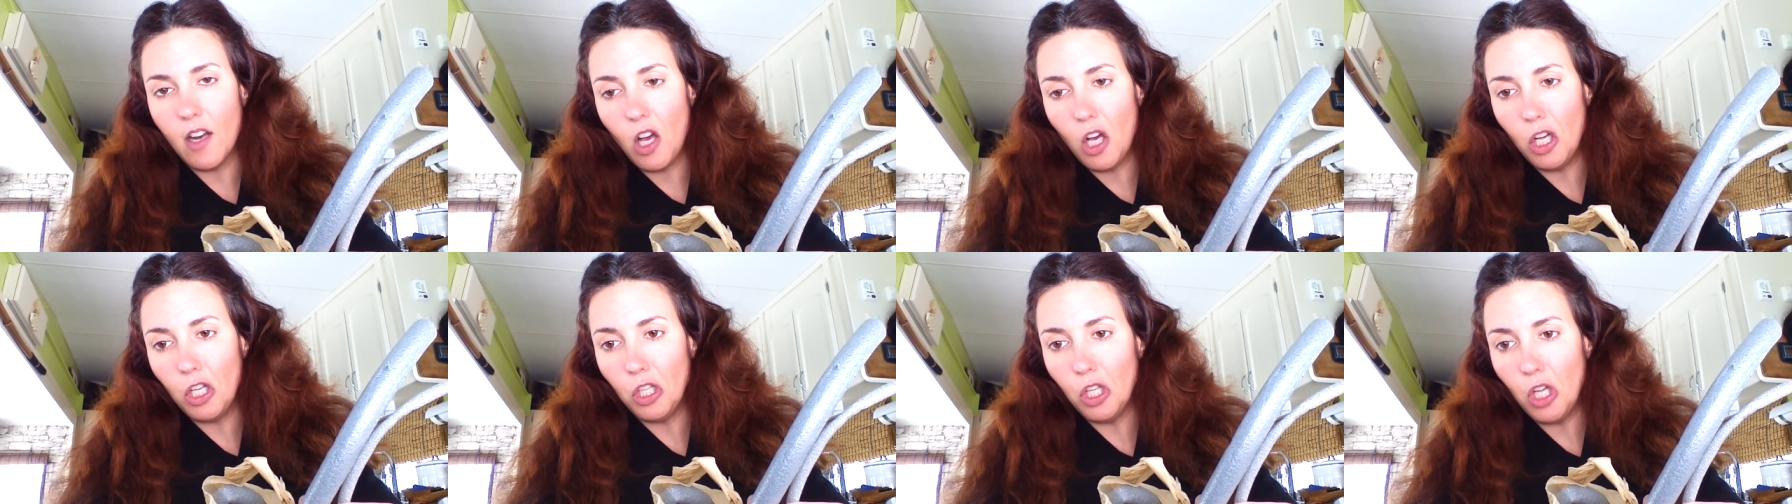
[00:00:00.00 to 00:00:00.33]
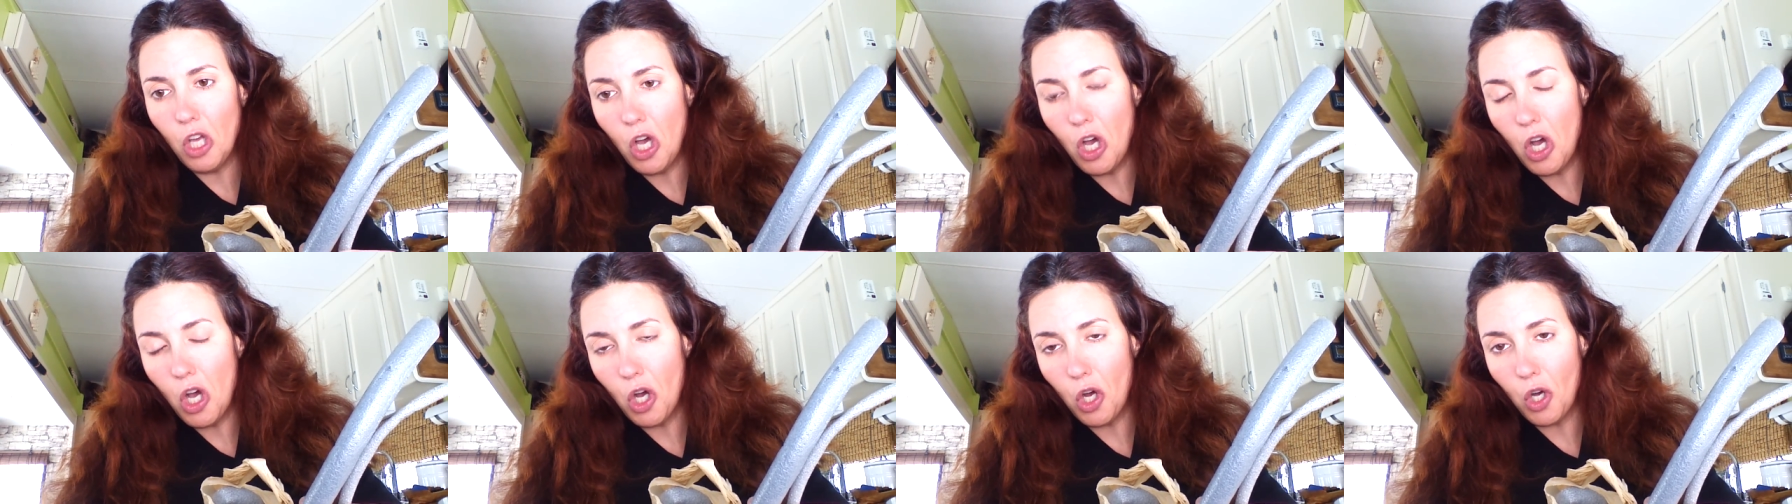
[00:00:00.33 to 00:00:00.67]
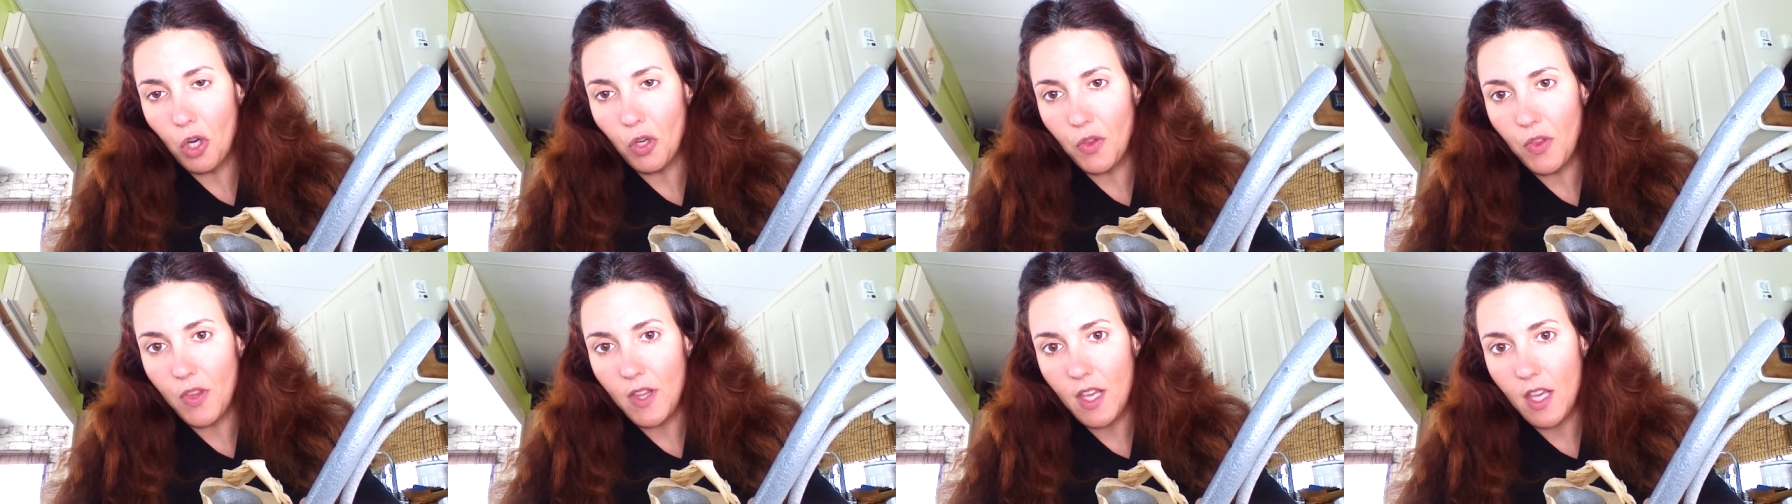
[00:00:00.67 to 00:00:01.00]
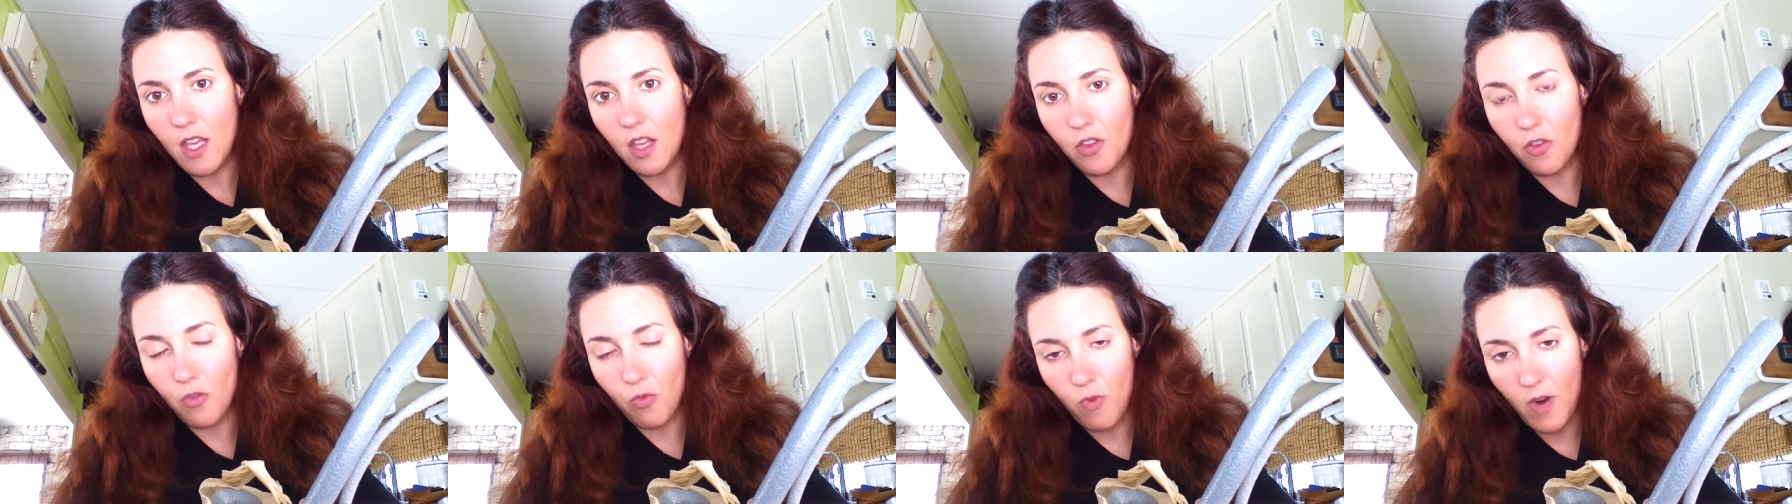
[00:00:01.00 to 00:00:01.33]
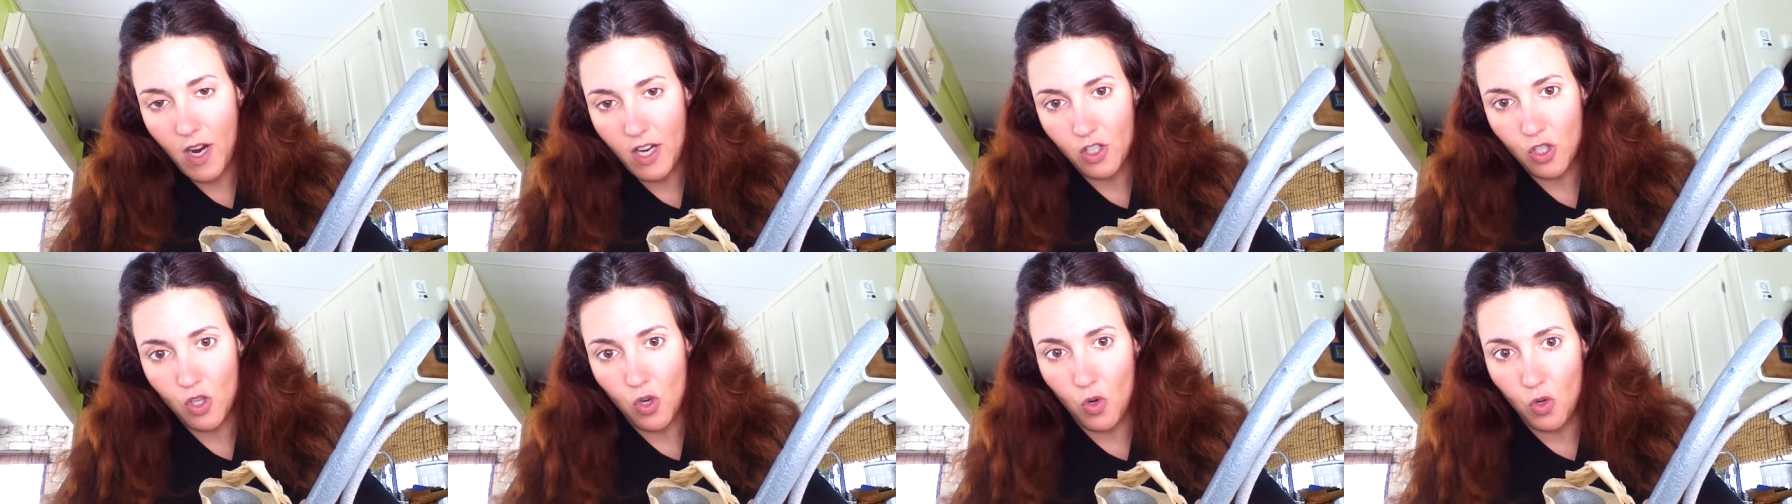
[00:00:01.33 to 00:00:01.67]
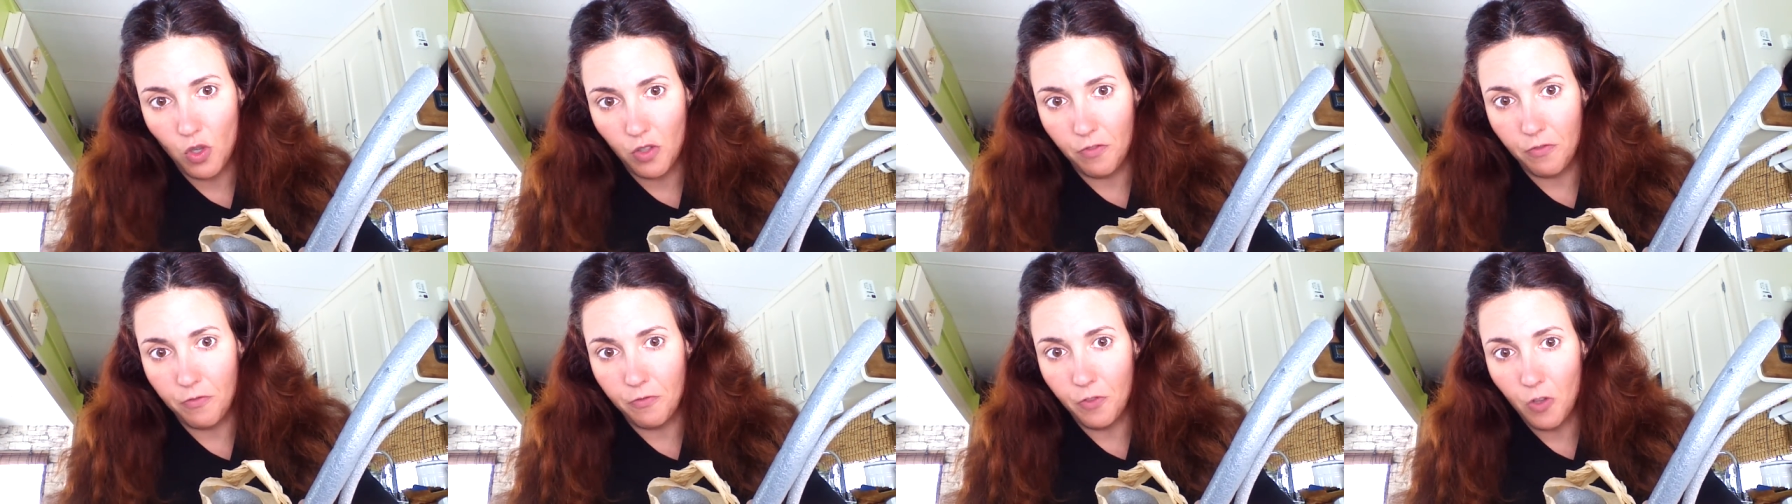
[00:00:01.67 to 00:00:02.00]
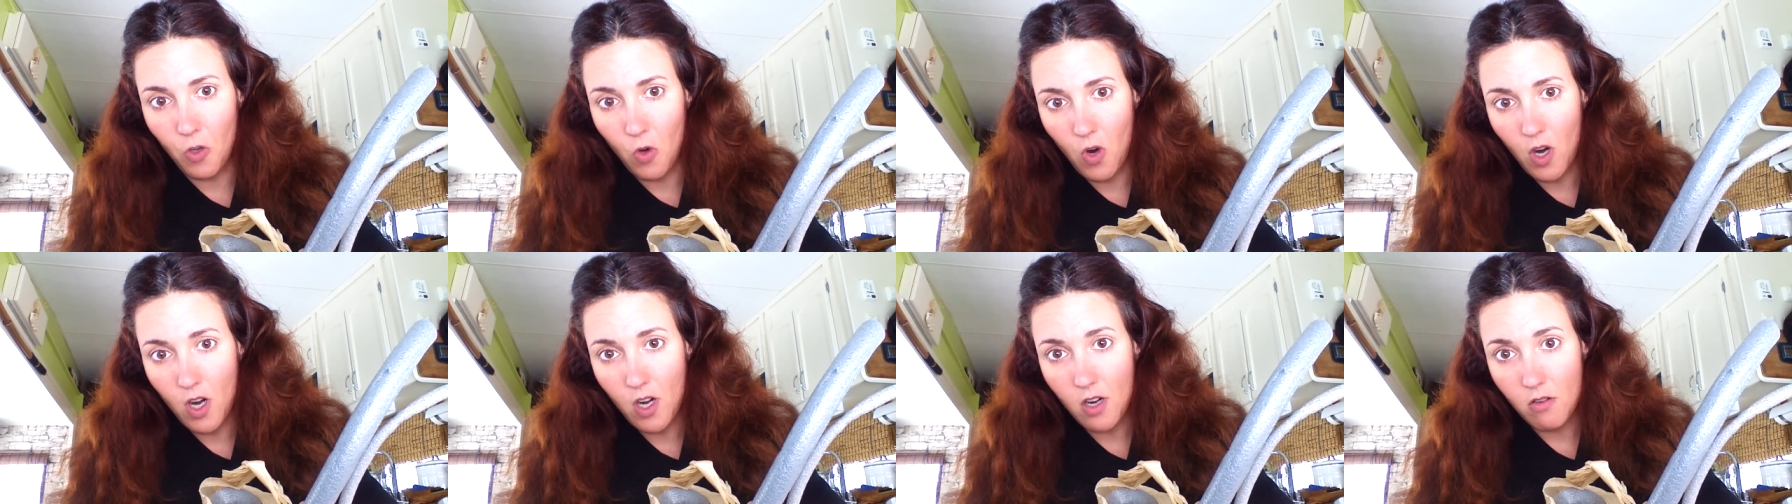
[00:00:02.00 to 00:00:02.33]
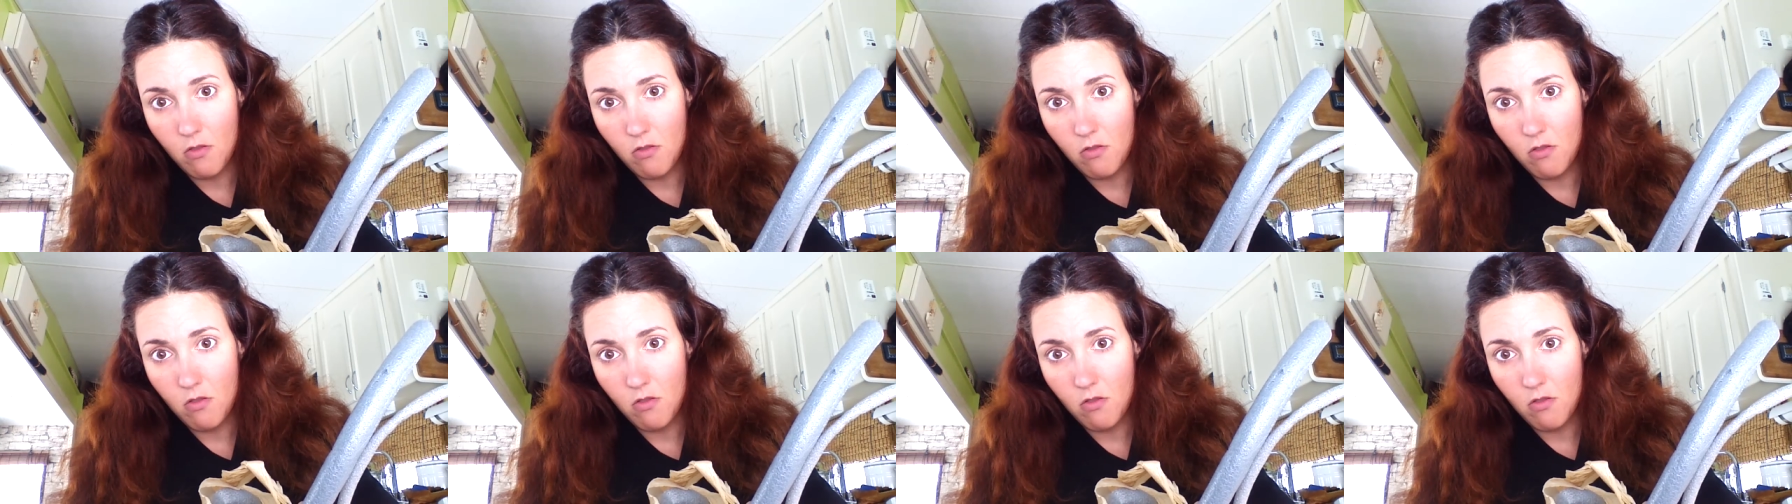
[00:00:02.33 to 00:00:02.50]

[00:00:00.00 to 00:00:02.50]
along the threshold floor